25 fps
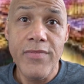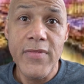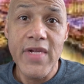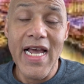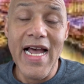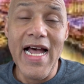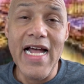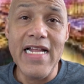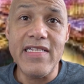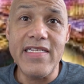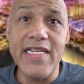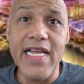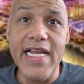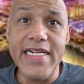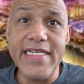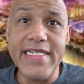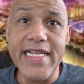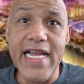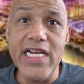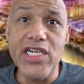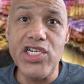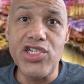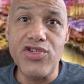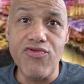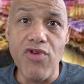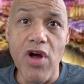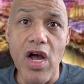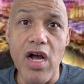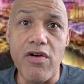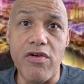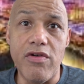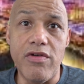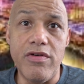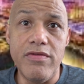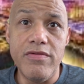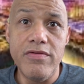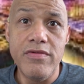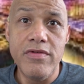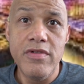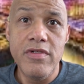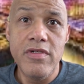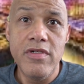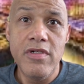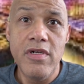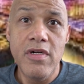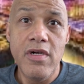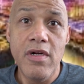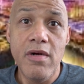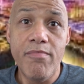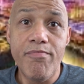I think they struggle.
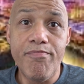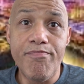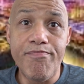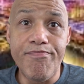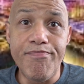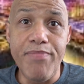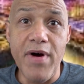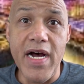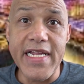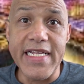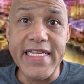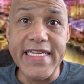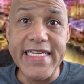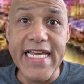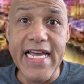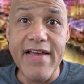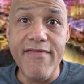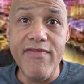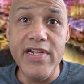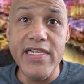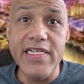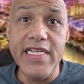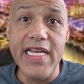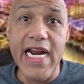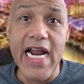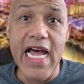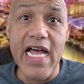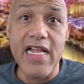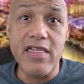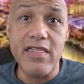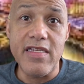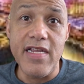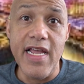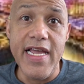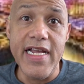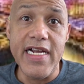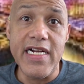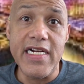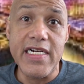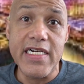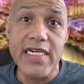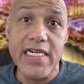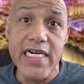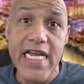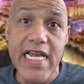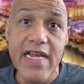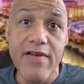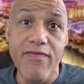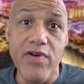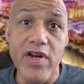But given that I think
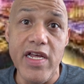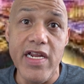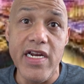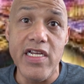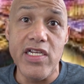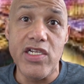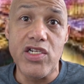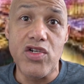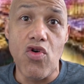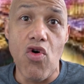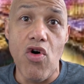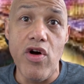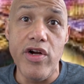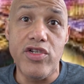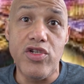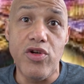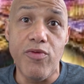Cleveland is going